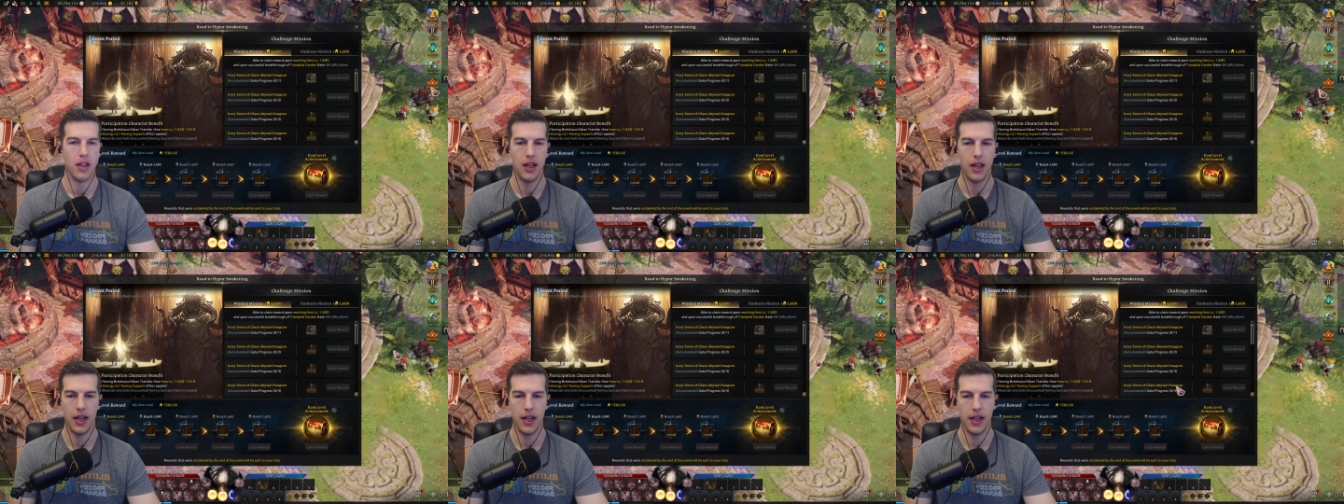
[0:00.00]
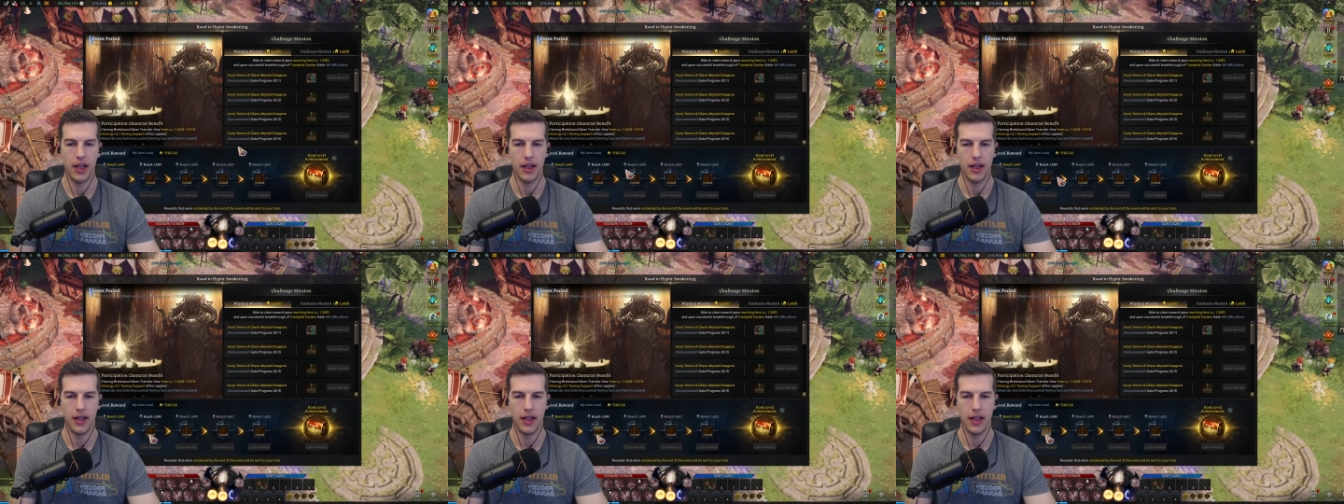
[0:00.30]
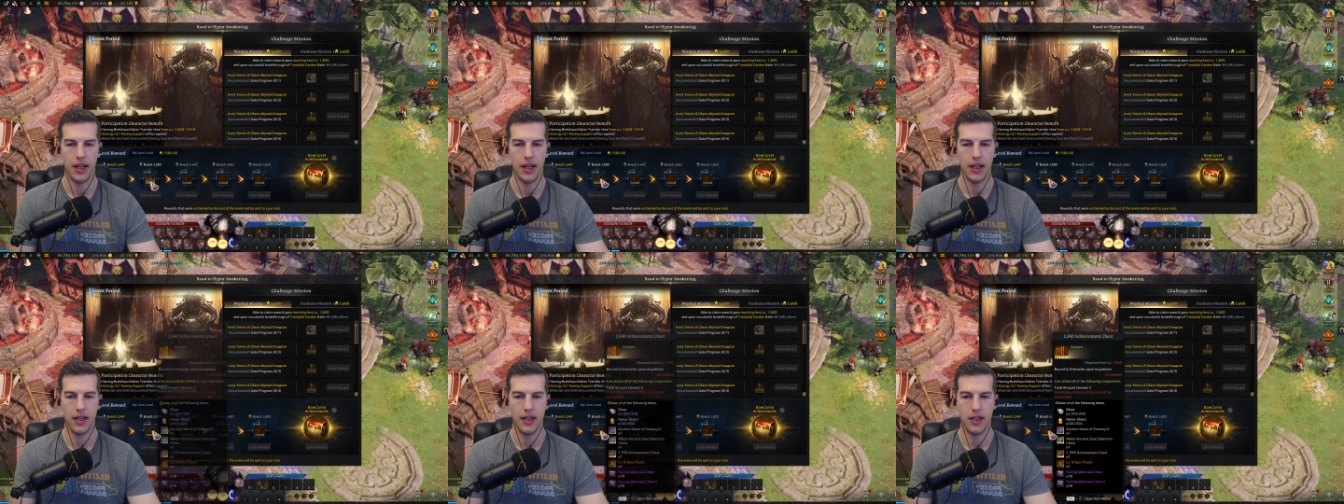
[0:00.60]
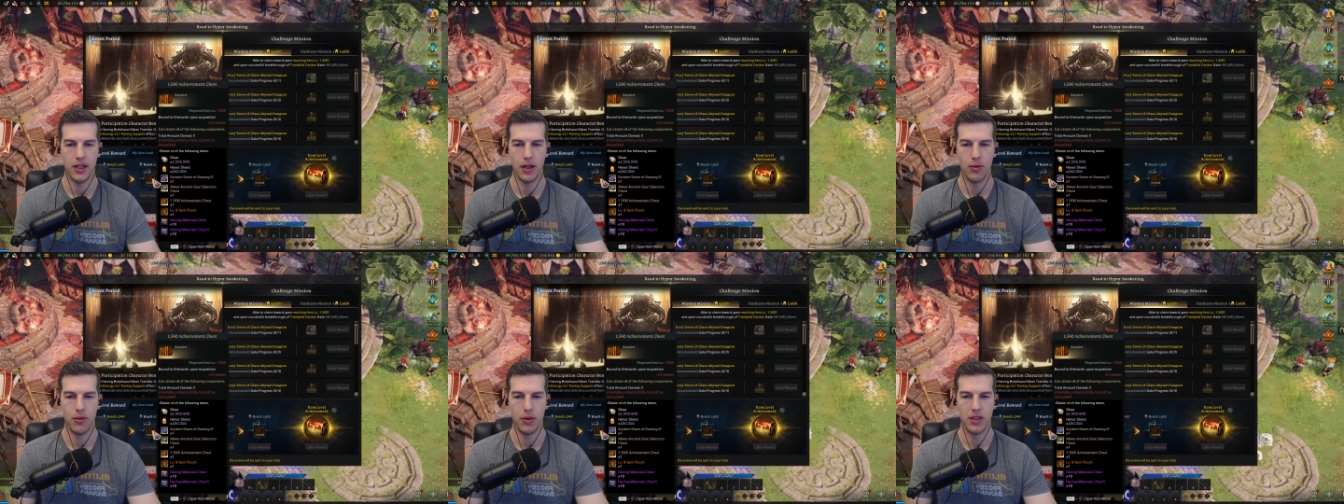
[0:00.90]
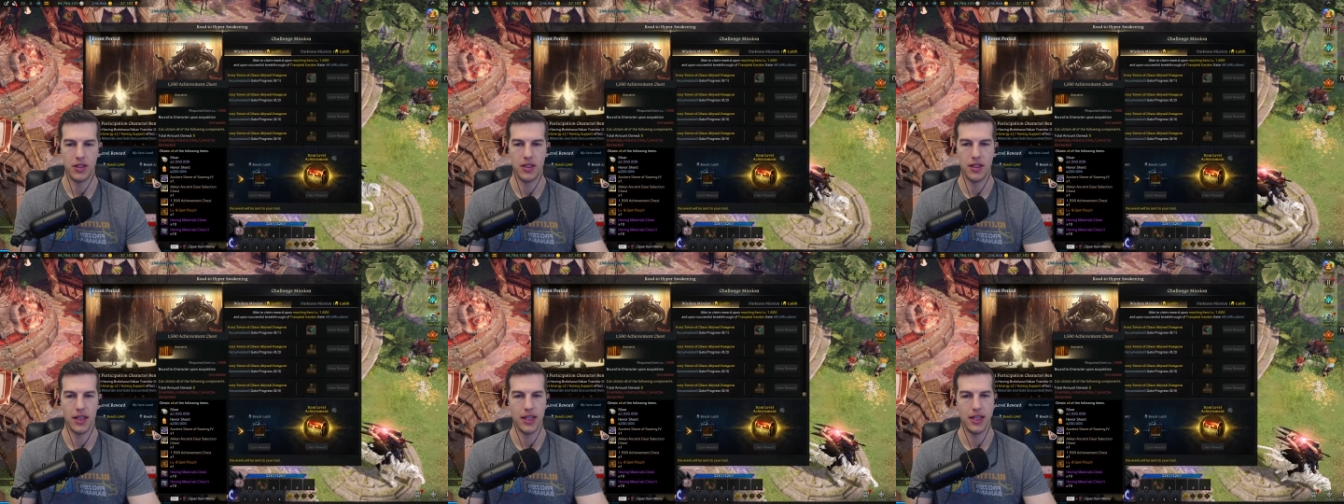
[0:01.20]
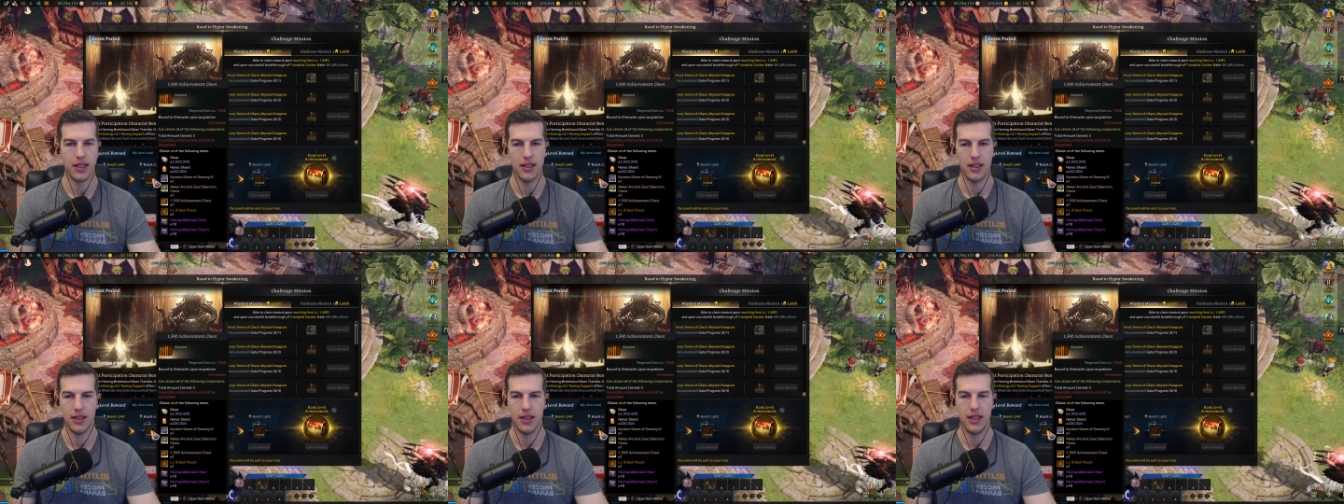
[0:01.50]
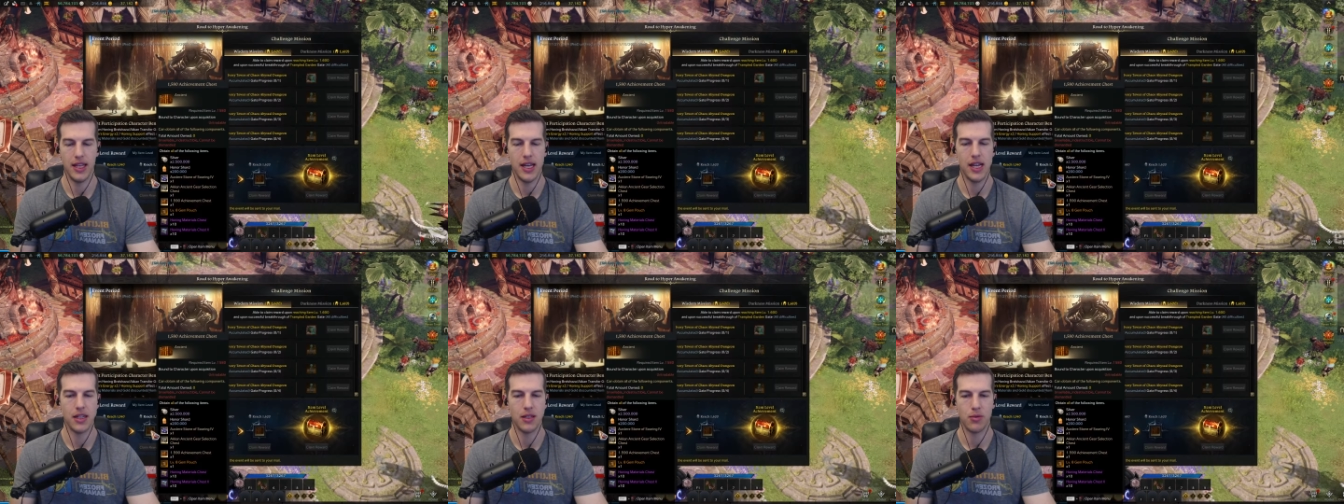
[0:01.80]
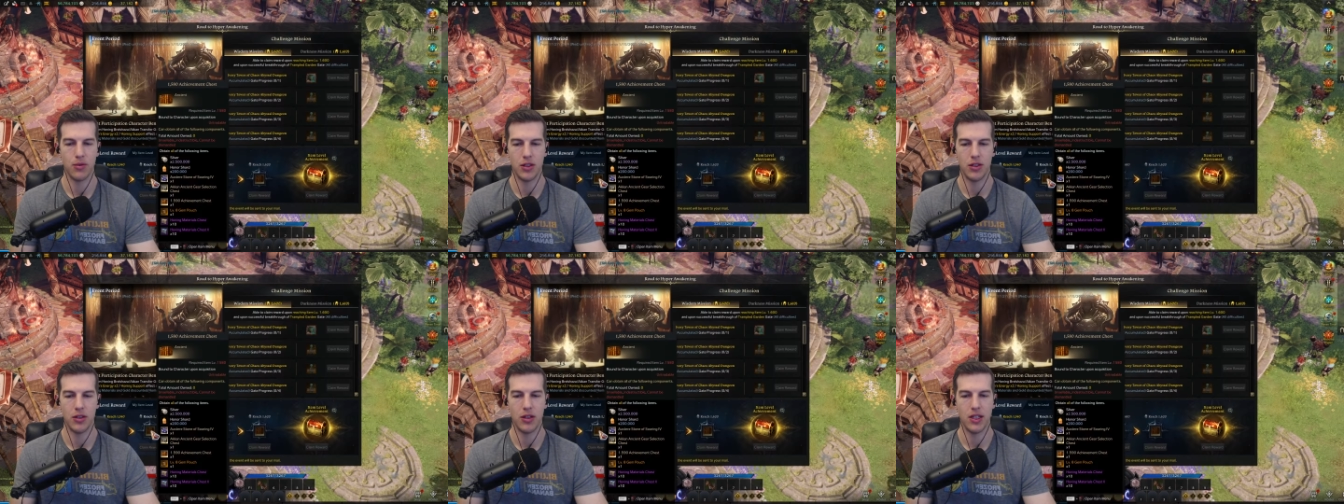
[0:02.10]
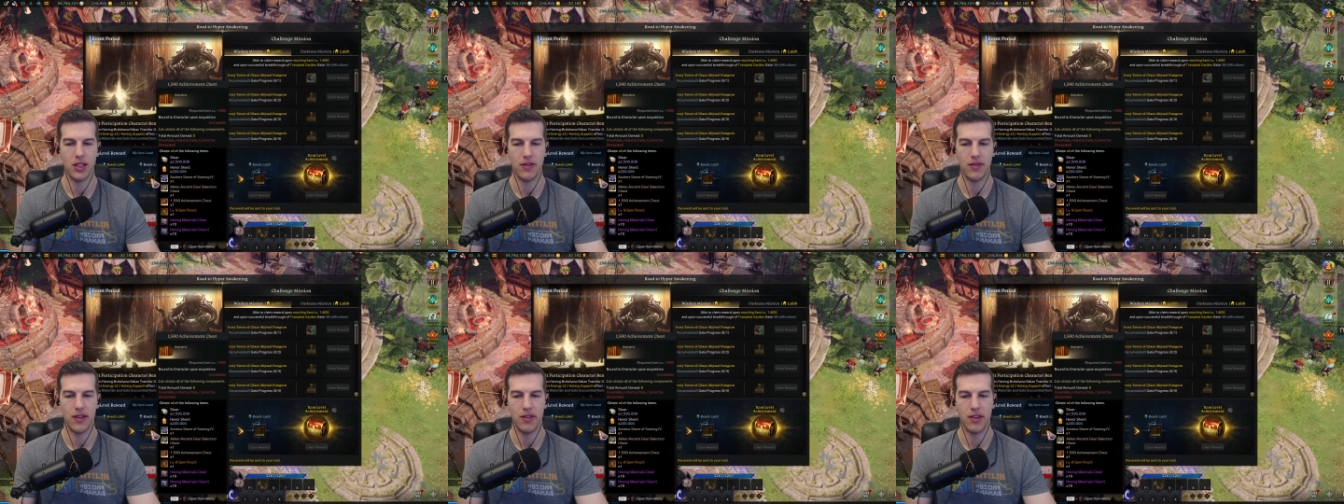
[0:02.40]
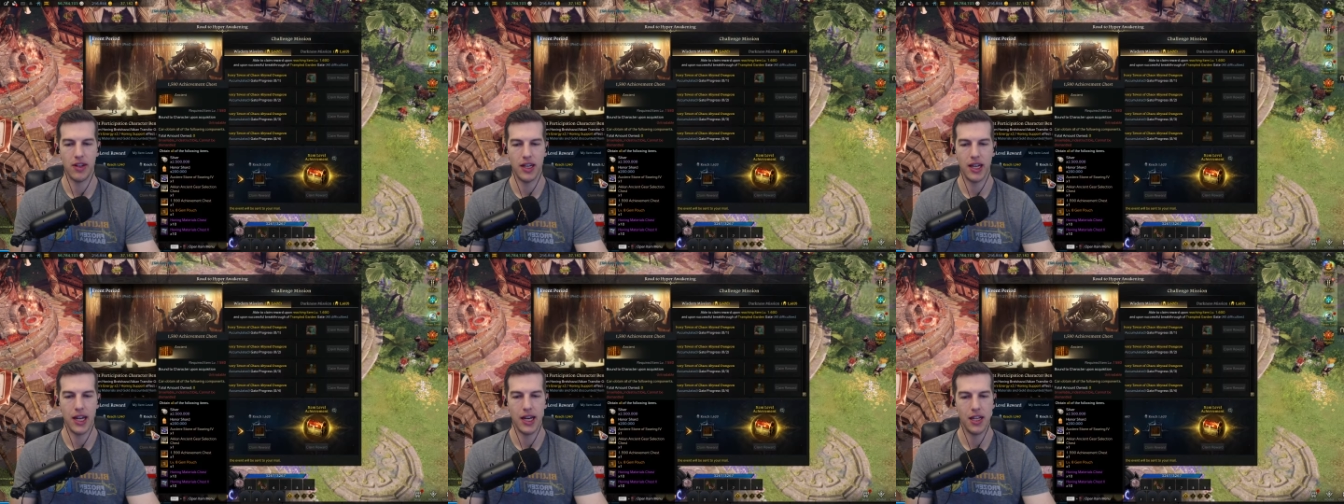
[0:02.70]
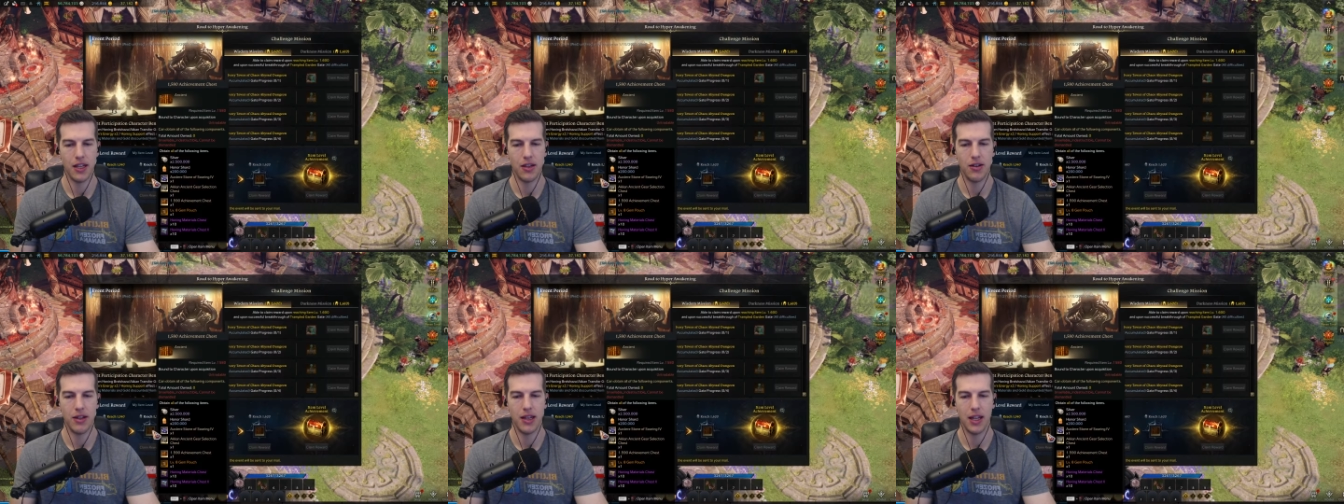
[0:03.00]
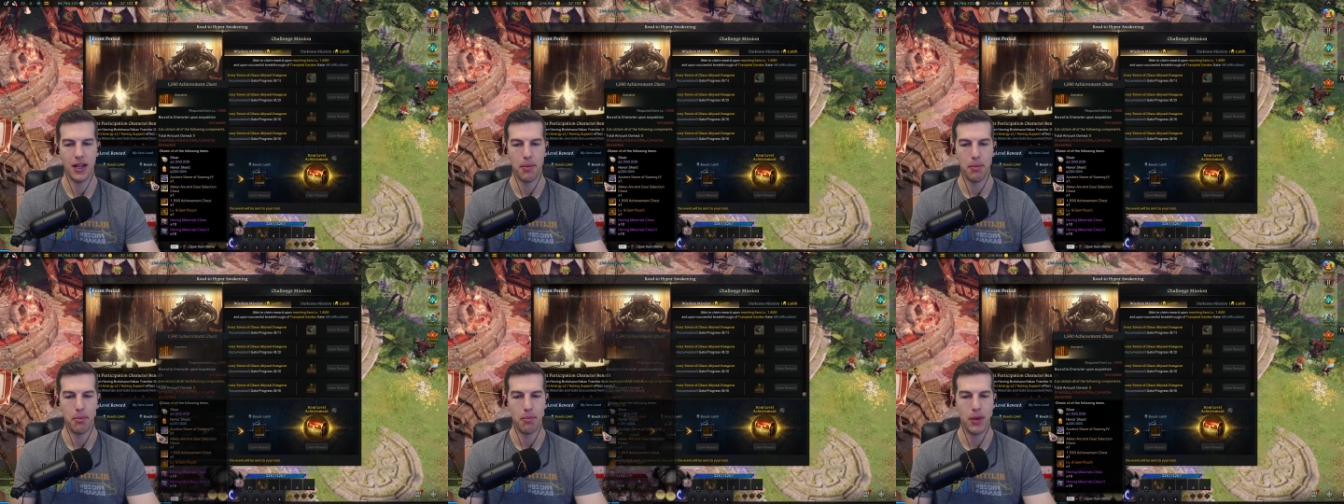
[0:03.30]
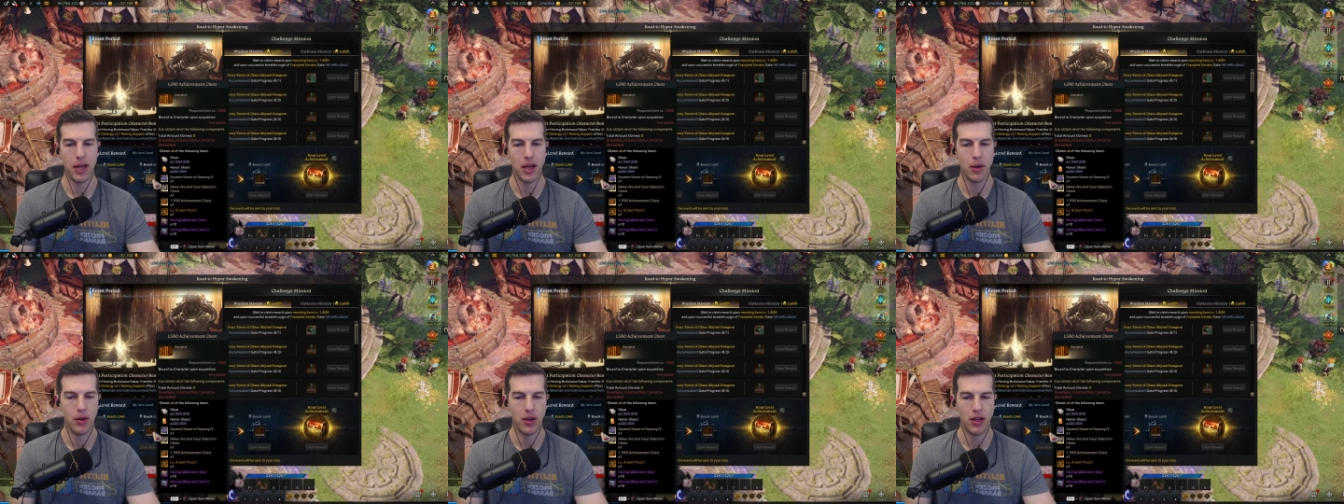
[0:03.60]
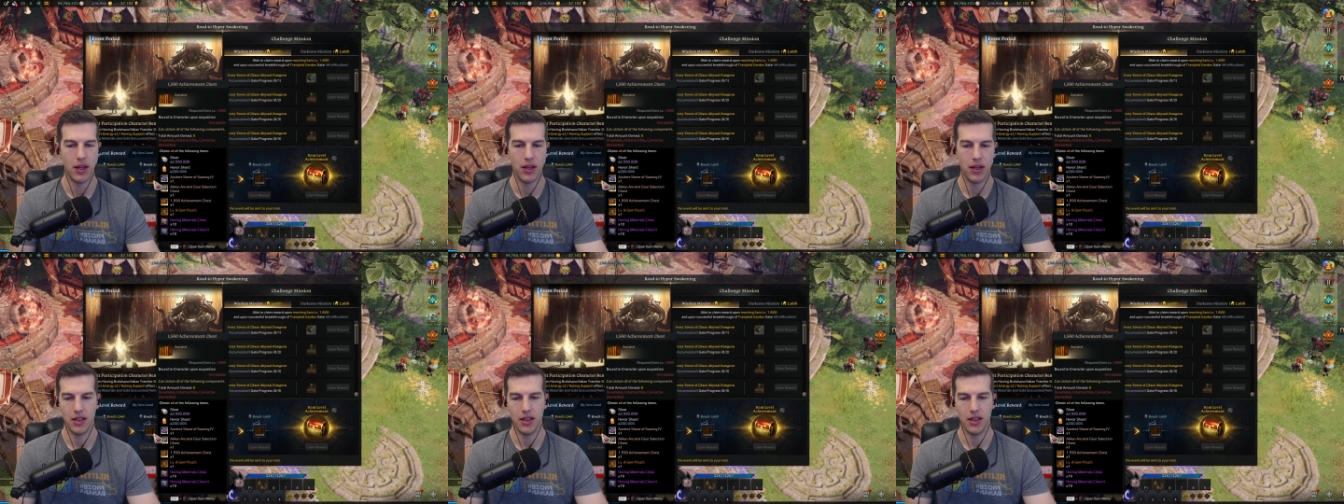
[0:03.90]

and then, you know, once it like this, once you get to 1580, you get a big one,